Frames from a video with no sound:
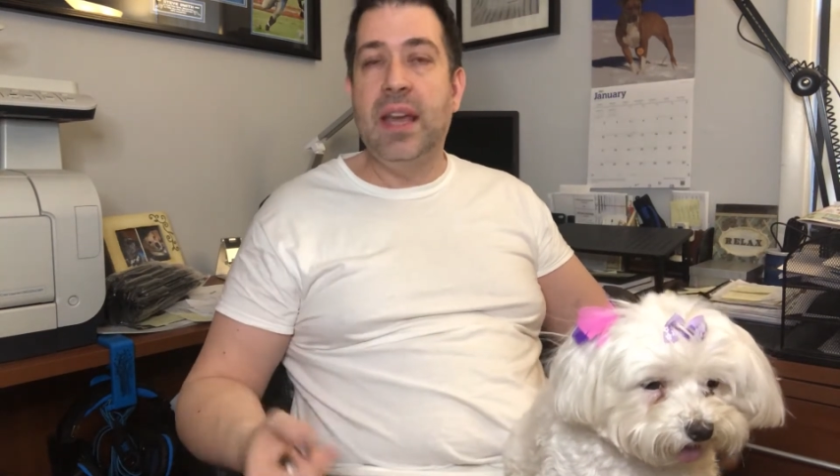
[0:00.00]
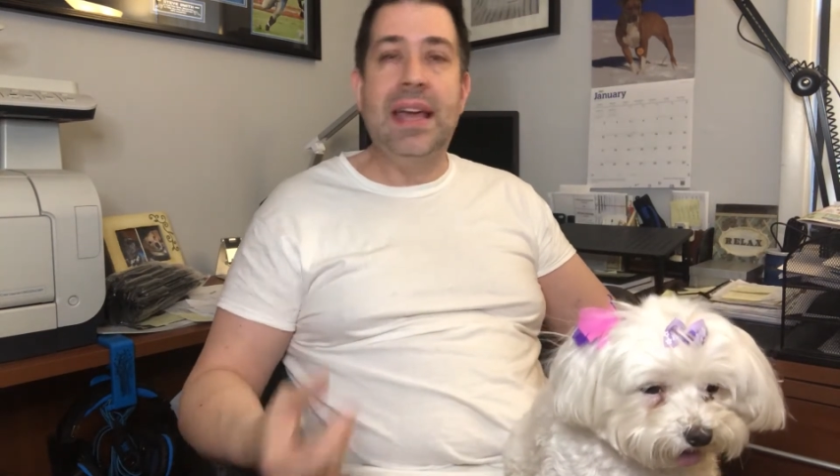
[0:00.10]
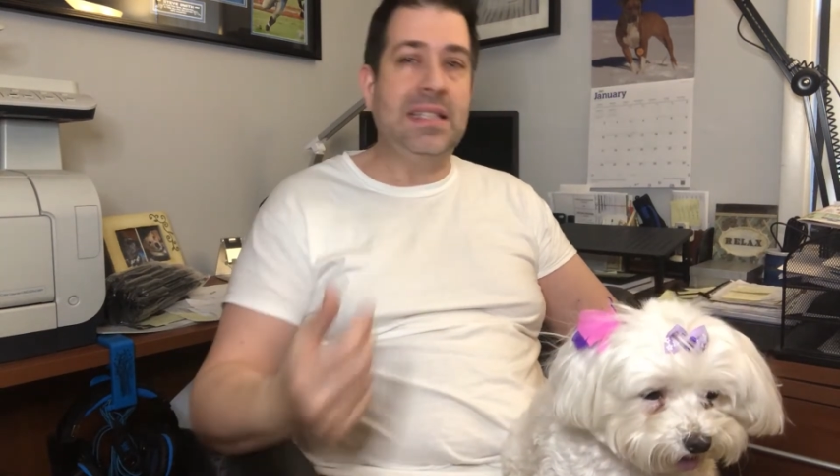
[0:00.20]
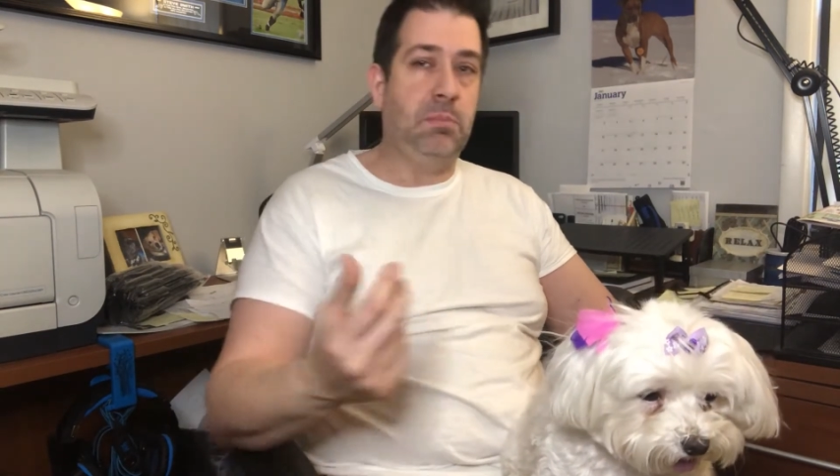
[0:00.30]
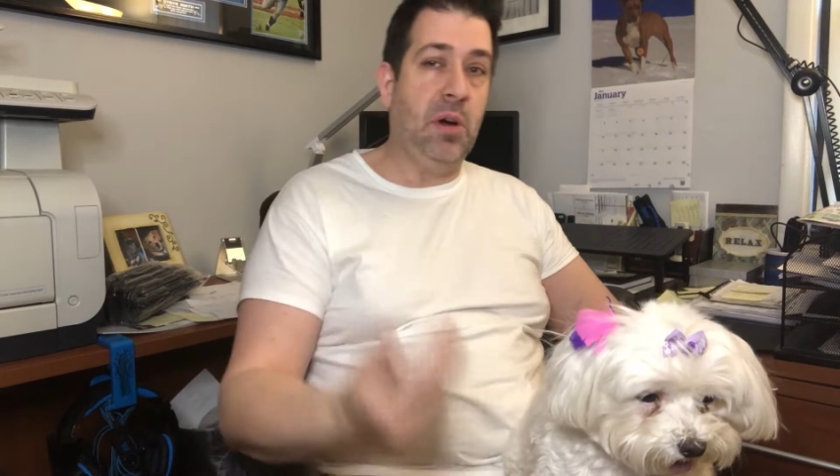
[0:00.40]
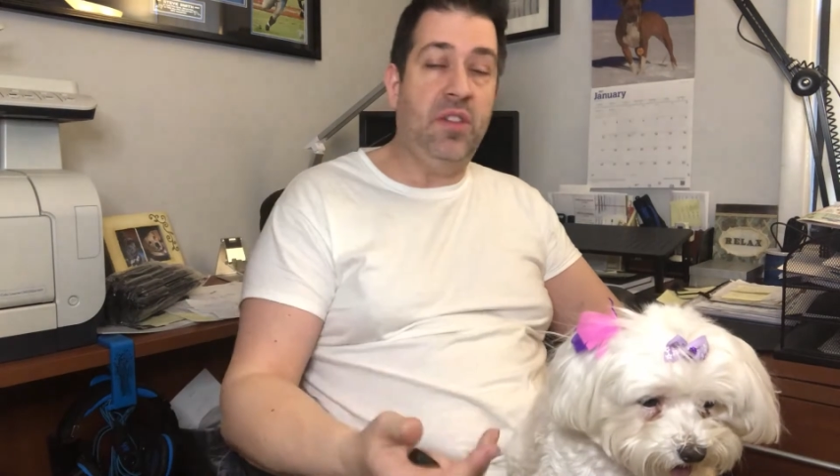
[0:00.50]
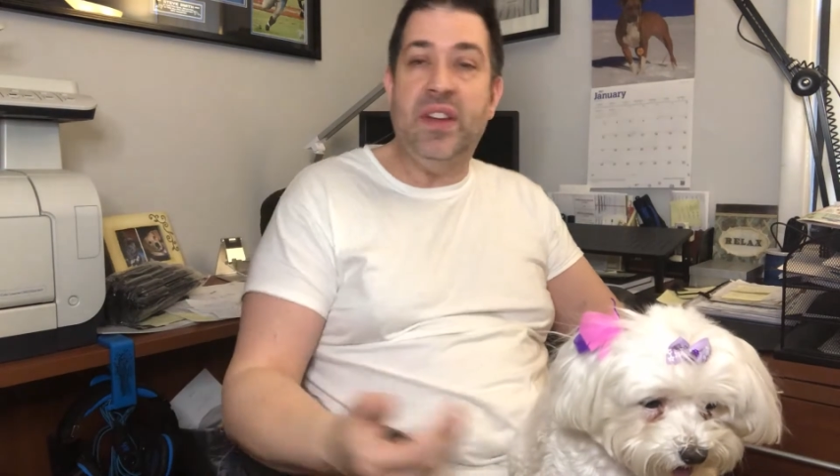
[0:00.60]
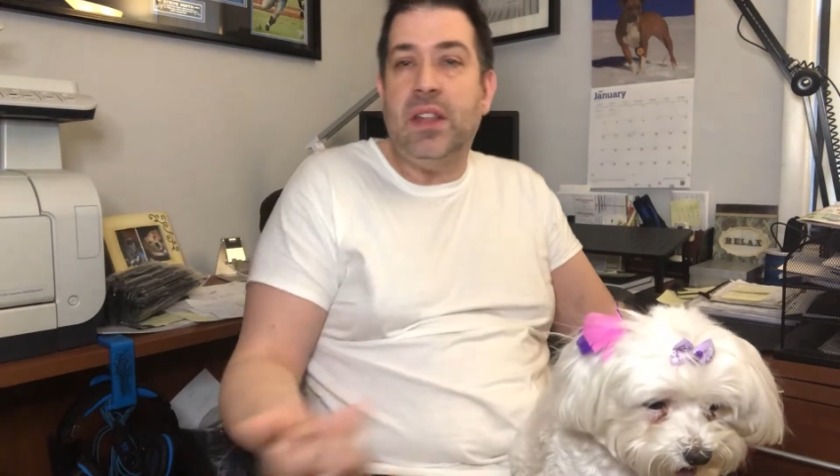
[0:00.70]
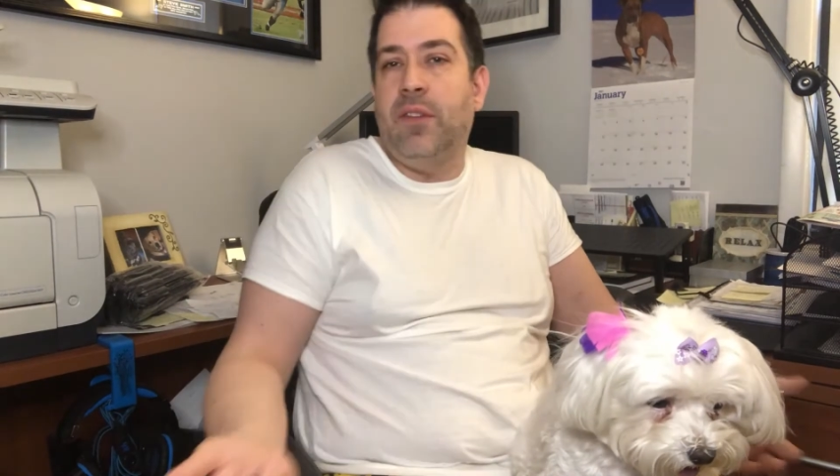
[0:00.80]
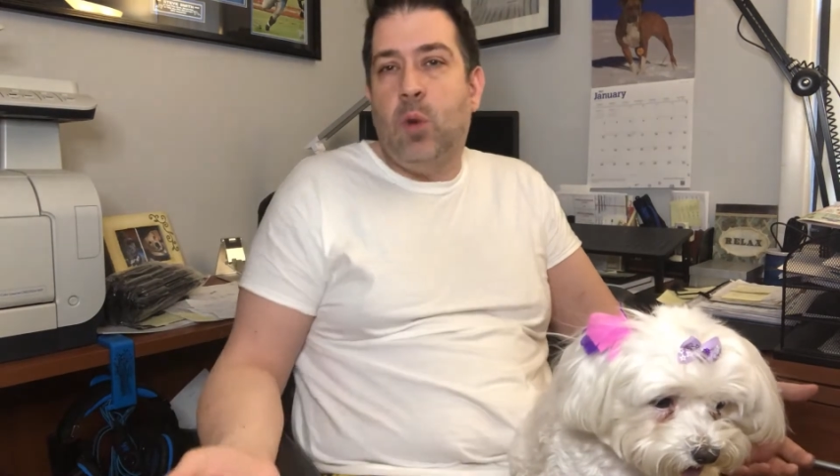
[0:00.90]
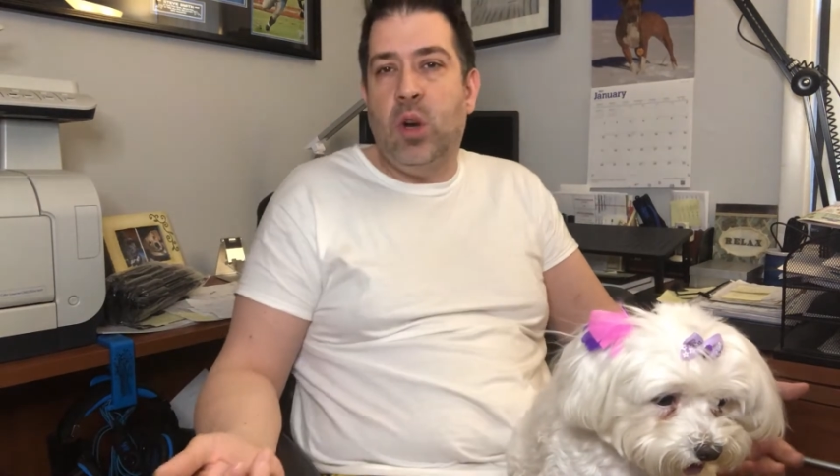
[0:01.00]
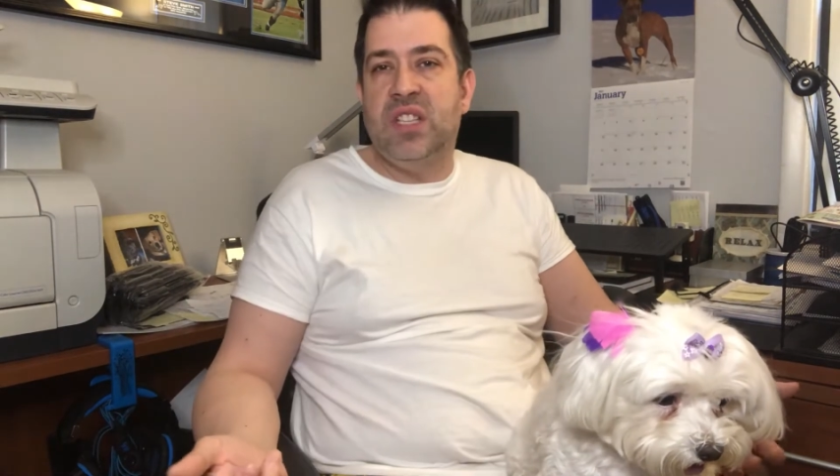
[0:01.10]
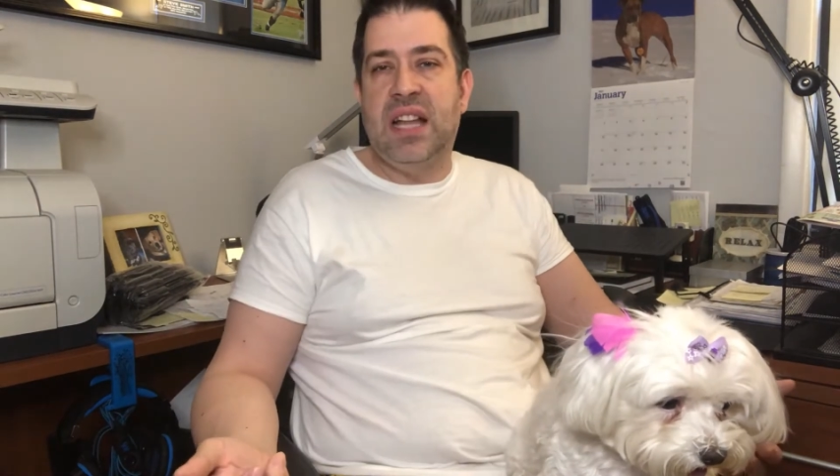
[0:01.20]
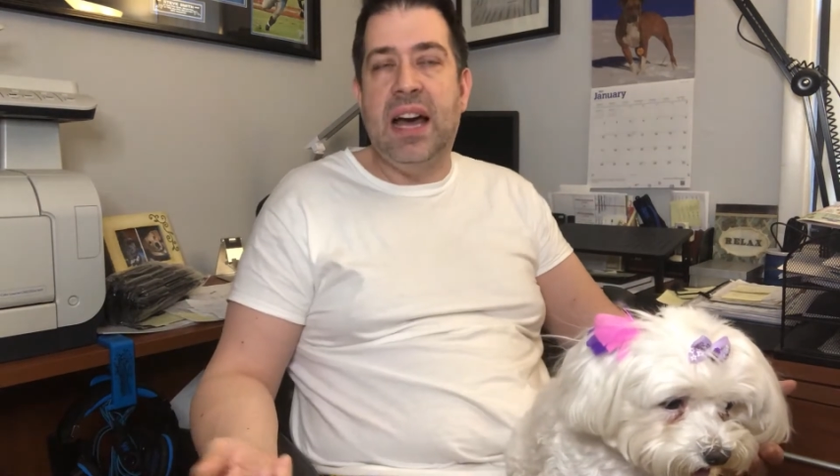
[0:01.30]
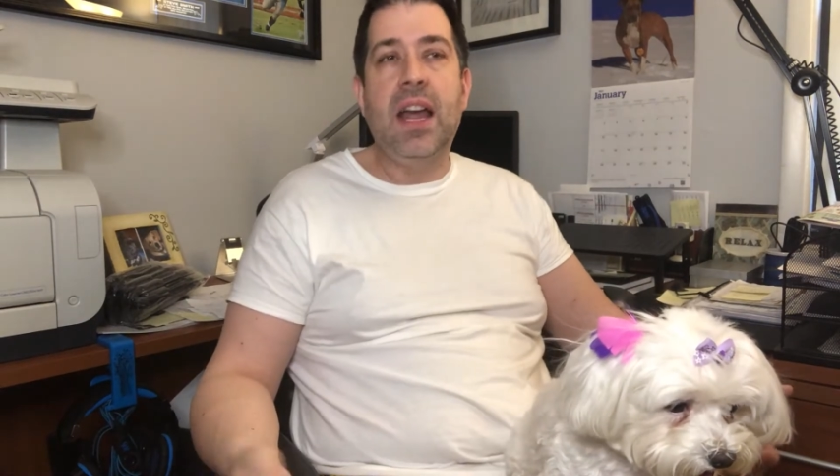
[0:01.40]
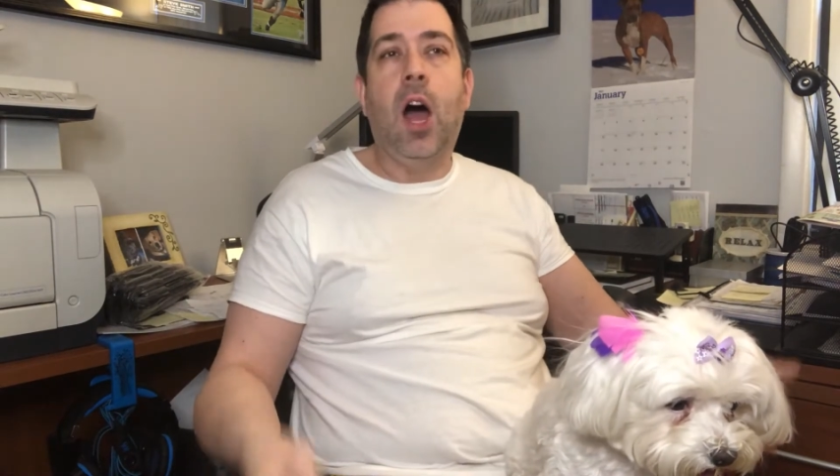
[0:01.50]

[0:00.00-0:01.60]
Is it perfect? Of course not.